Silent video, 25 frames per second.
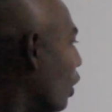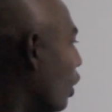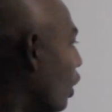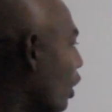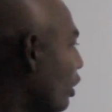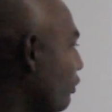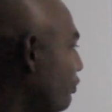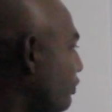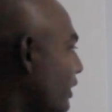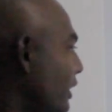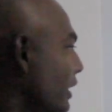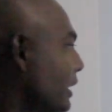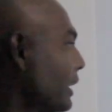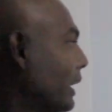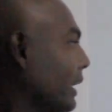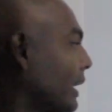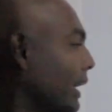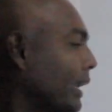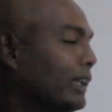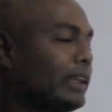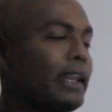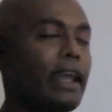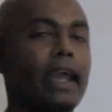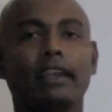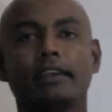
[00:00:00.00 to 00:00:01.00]
offer
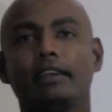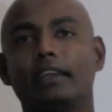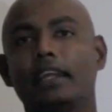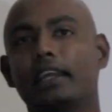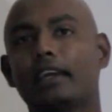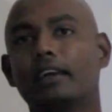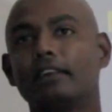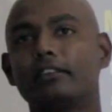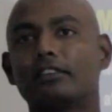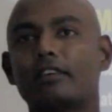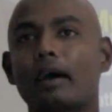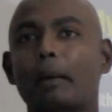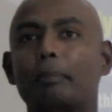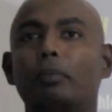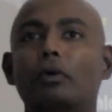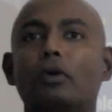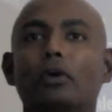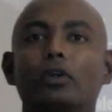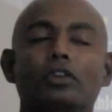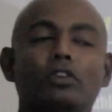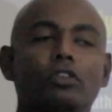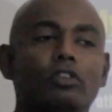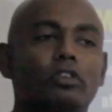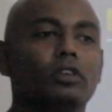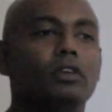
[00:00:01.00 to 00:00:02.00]
correct technical
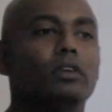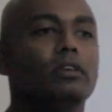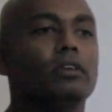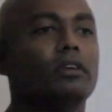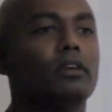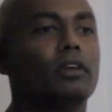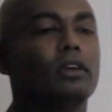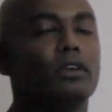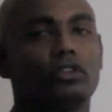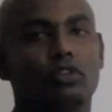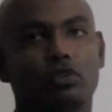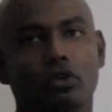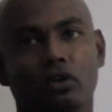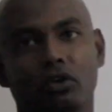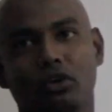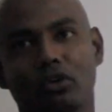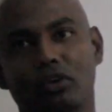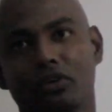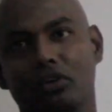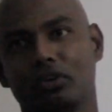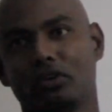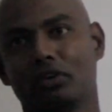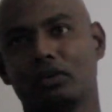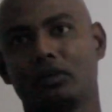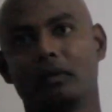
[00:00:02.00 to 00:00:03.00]
supports.
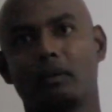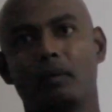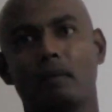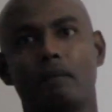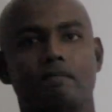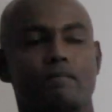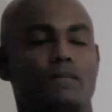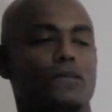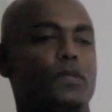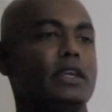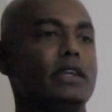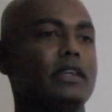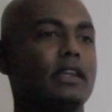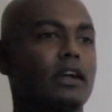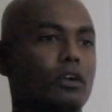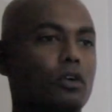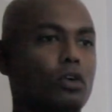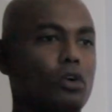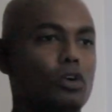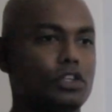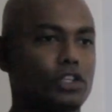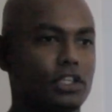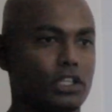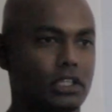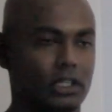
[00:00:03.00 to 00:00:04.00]
So being a
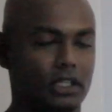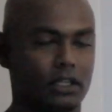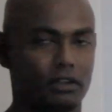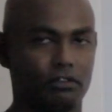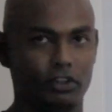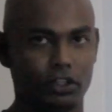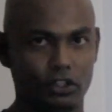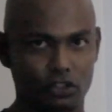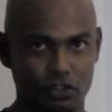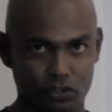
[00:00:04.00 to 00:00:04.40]
coach, we